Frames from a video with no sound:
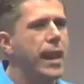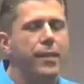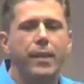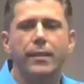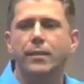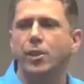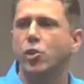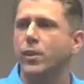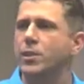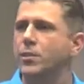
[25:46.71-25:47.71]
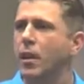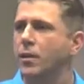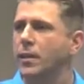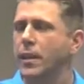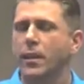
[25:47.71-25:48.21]
And that tissue is
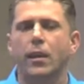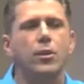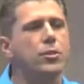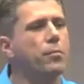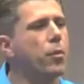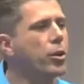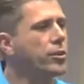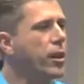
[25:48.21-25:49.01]
toxic. So more